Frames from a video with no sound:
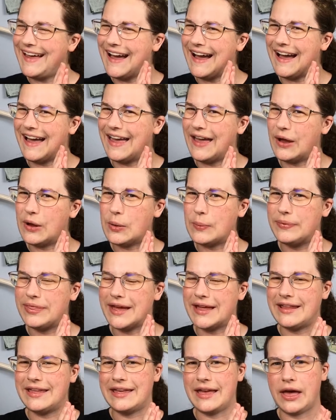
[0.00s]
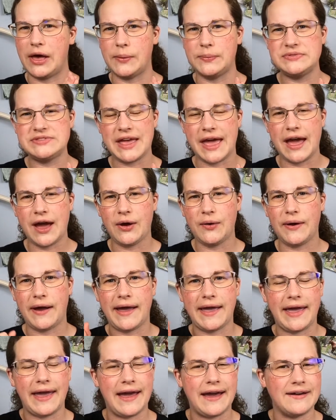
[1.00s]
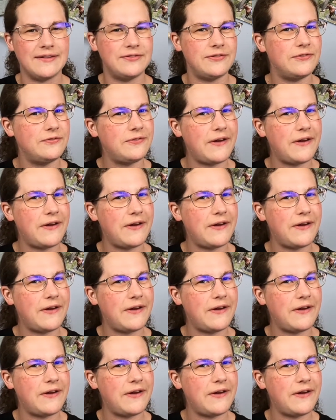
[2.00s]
I hope that it helps out. I have